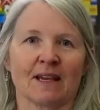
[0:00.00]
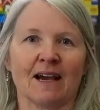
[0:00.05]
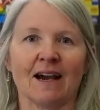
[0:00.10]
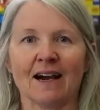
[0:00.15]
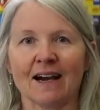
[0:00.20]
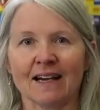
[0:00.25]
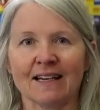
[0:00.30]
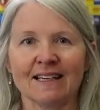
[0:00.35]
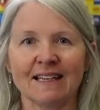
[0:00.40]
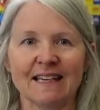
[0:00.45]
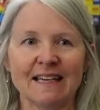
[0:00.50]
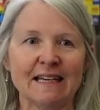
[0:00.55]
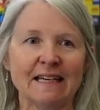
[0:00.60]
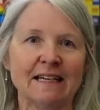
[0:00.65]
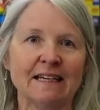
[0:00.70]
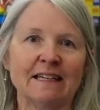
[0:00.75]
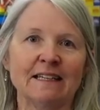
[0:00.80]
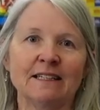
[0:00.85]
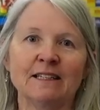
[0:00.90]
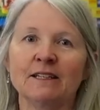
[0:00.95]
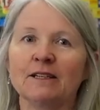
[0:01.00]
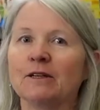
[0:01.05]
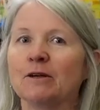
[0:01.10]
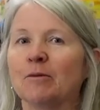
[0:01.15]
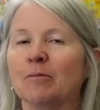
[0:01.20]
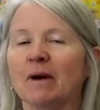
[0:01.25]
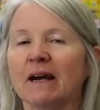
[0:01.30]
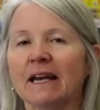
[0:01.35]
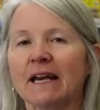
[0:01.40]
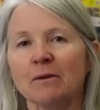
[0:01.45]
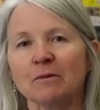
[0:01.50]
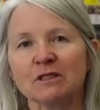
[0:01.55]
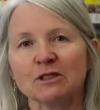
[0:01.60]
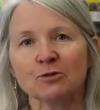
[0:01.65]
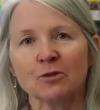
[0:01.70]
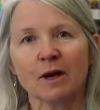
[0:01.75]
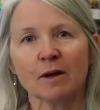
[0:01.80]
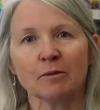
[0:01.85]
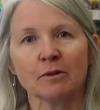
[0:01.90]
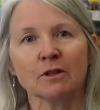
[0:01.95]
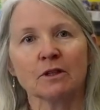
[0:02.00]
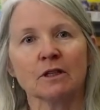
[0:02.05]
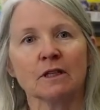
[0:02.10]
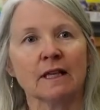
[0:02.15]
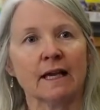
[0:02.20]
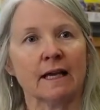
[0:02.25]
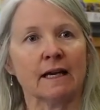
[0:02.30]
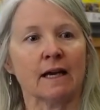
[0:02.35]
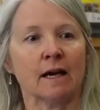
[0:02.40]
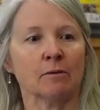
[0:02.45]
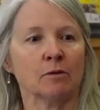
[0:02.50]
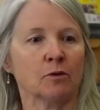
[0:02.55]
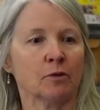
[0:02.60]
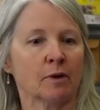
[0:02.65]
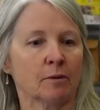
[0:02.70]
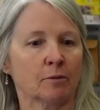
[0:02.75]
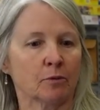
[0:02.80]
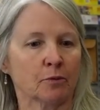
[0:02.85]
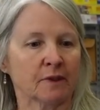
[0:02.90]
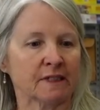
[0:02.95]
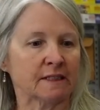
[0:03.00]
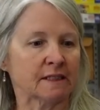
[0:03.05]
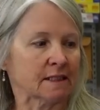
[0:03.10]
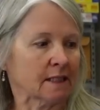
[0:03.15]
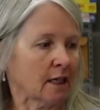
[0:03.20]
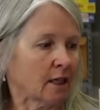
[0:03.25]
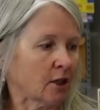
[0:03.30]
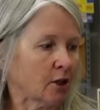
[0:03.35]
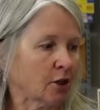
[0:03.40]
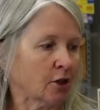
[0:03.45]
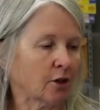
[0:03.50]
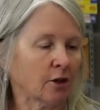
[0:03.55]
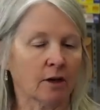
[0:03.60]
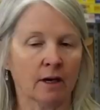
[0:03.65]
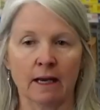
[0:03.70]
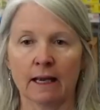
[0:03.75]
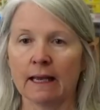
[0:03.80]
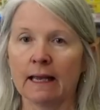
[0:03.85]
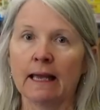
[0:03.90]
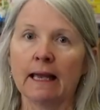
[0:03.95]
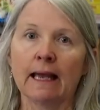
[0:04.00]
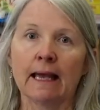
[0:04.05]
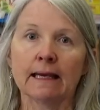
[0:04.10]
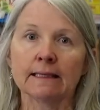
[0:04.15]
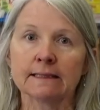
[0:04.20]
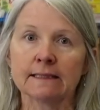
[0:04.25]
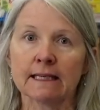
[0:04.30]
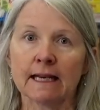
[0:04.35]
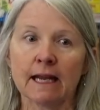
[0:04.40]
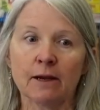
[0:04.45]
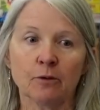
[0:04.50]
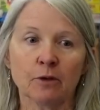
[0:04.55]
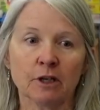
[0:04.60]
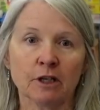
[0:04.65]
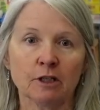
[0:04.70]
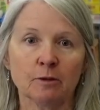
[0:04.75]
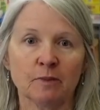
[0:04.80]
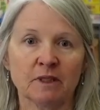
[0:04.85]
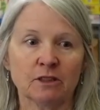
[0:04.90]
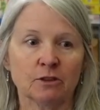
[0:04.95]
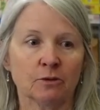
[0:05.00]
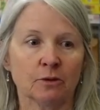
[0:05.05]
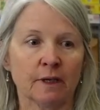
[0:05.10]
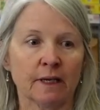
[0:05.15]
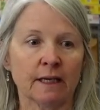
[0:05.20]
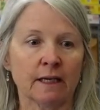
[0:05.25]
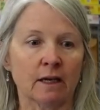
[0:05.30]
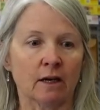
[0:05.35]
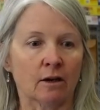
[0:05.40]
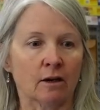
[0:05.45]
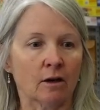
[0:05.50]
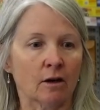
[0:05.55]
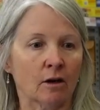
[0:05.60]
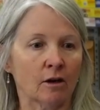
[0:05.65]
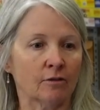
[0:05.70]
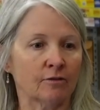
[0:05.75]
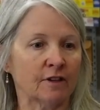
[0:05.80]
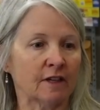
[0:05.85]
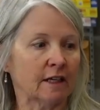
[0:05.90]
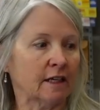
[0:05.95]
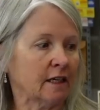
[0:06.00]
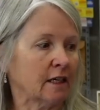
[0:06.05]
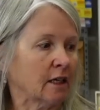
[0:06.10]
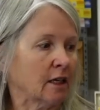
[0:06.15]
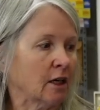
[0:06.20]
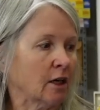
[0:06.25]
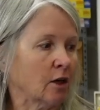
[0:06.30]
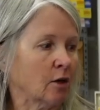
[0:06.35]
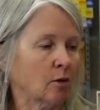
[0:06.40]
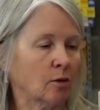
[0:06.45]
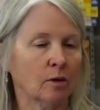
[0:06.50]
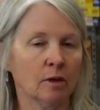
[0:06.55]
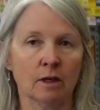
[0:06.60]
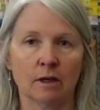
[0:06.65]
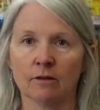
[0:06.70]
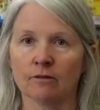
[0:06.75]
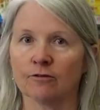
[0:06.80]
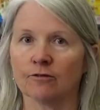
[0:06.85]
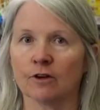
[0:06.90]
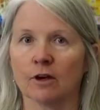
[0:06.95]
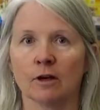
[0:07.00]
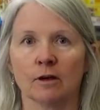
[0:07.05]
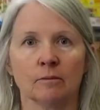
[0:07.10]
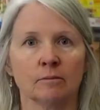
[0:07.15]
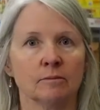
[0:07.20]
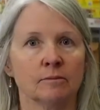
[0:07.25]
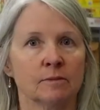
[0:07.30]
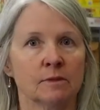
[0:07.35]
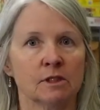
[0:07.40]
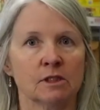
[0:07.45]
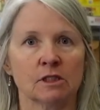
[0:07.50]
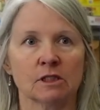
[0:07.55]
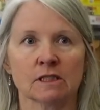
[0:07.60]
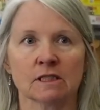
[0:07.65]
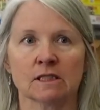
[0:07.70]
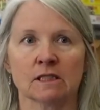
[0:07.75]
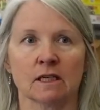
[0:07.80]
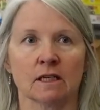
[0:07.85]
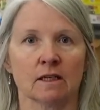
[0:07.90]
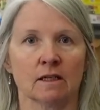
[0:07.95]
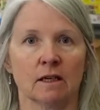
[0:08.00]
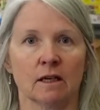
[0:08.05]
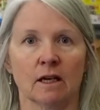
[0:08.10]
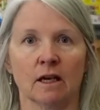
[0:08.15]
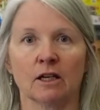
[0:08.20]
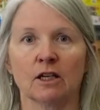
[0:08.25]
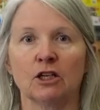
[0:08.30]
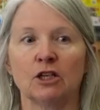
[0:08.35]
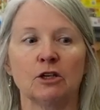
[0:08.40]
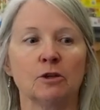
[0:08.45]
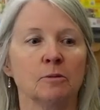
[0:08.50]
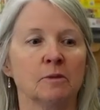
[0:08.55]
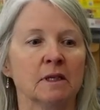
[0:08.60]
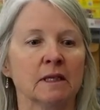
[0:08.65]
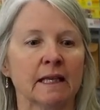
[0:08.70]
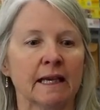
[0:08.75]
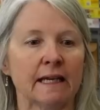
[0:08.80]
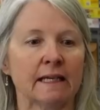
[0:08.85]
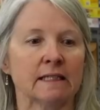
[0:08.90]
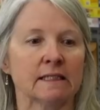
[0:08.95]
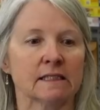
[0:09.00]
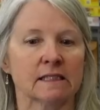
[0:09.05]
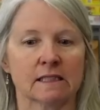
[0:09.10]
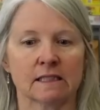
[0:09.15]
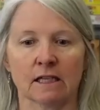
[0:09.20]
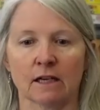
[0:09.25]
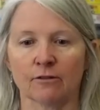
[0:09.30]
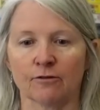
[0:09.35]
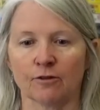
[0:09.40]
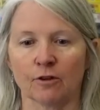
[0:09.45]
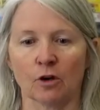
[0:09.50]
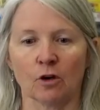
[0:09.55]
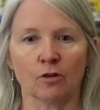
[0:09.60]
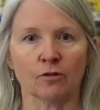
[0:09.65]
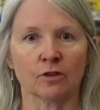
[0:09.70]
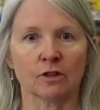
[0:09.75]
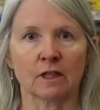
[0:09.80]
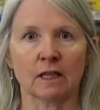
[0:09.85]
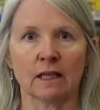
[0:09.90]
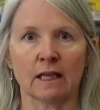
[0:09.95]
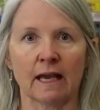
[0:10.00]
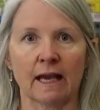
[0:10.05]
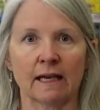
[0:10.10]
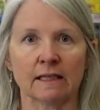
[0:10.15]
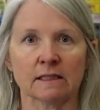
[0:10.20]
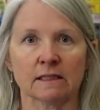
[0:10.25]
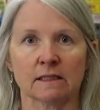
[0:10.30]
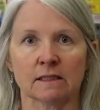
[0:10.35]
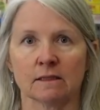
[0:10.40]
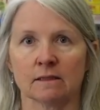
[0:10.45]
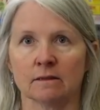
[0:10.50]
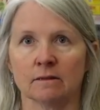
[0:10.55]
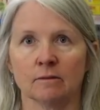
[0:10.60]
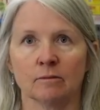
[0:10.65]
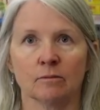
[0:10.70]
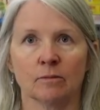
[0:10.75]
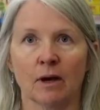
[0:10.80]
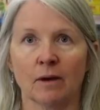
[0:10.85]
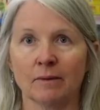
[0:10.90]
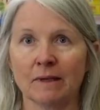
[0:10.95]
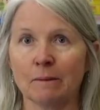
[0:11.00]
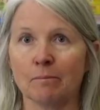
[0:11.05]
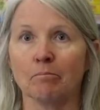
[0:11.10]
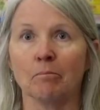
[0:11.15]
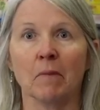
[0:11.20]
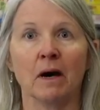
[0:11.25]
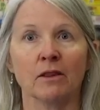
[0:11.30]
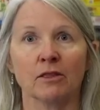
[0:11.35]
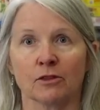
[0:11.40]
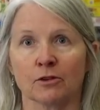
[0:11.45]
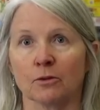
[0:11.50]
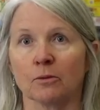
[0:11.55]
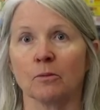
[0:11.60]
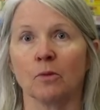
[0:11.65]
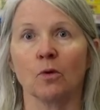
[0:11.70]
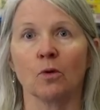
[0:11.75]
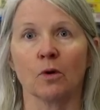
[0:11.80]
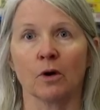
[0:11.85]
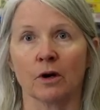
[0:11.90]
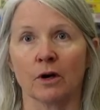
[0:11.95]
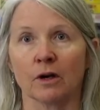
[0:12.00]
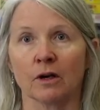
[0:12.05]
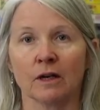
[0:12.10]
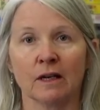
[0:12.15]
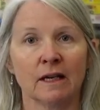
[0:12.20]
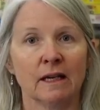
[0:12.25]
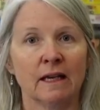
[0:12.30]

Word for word: Hi again, my name is Rebel and I'm the Rebel Reseller. And today we're going to be doing a haul video from just accumulated stuff over the last probably month or more.